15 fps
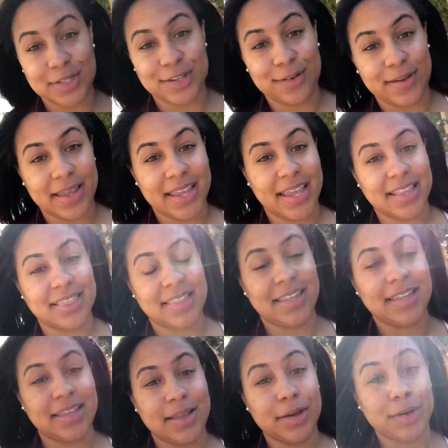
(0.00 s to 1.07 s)
doing
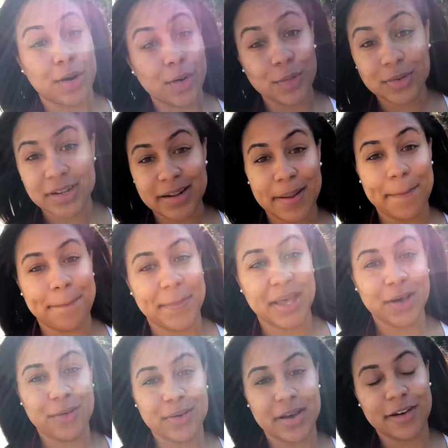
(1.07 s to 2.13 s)
the golden
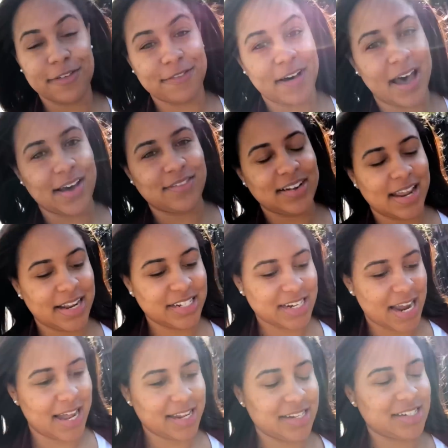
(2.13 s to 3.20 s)
milk 5-day
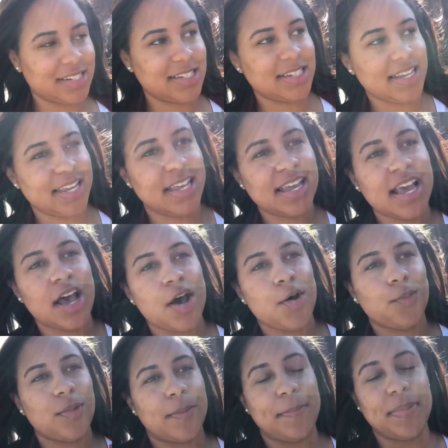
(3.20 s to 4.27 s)
challenge to see
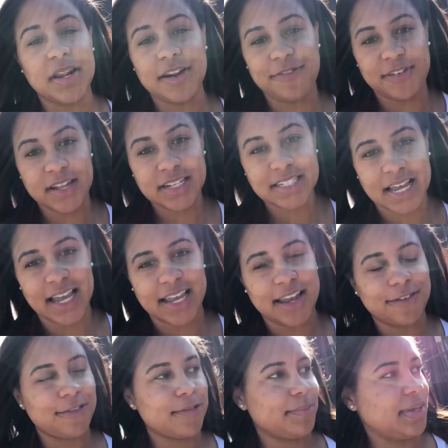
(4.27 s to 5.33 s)
what benefits I
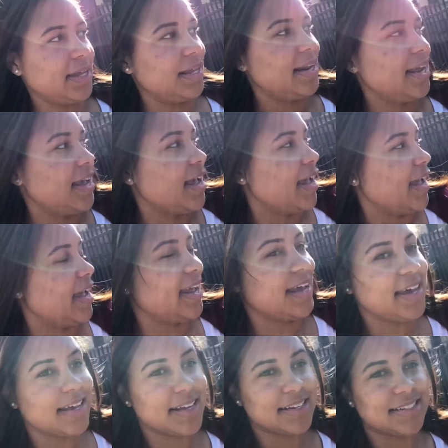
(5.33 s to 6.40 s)
get from it.
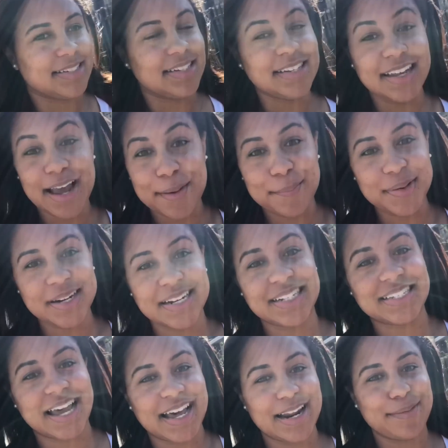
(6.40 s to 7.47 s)
And yeah, I'm pretty
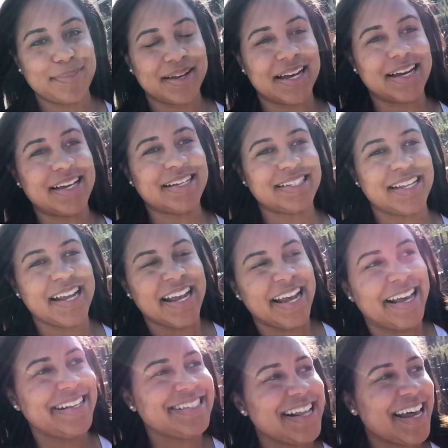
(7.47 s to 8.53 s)
excited because
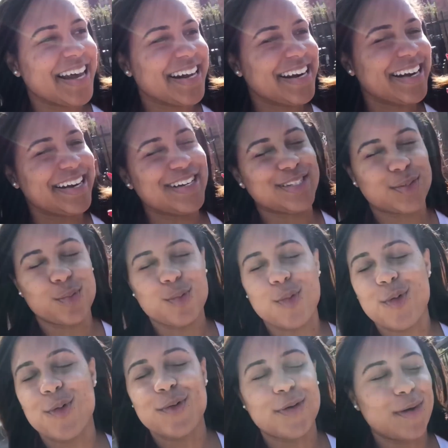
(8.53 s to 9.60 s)
it's like a nice
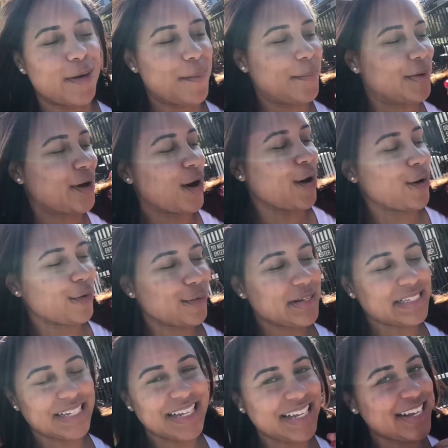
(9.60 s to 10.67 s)
warm
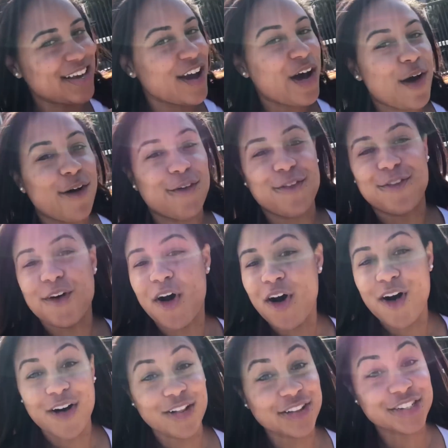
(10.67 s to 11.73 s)
cozy
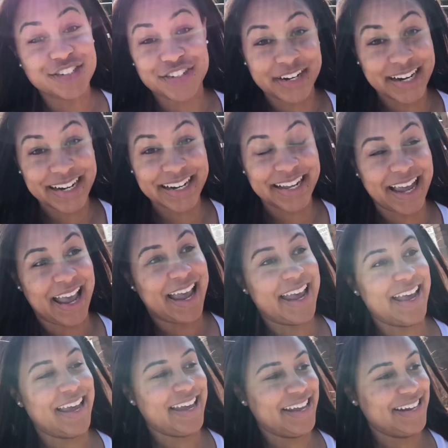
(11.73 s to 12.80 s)
fall drink,
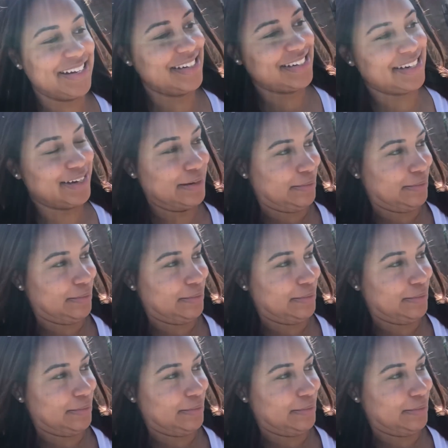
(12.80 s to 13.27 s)
and